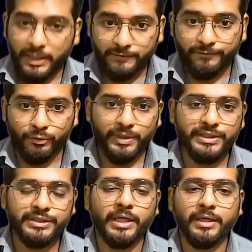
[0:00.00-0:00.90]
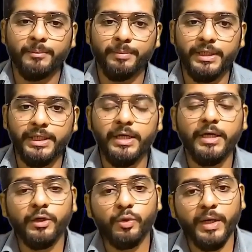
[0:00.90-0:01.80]
influenced the company
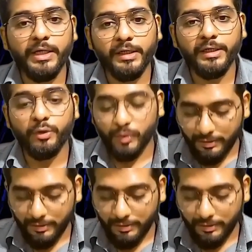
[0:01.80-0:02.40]
to enter into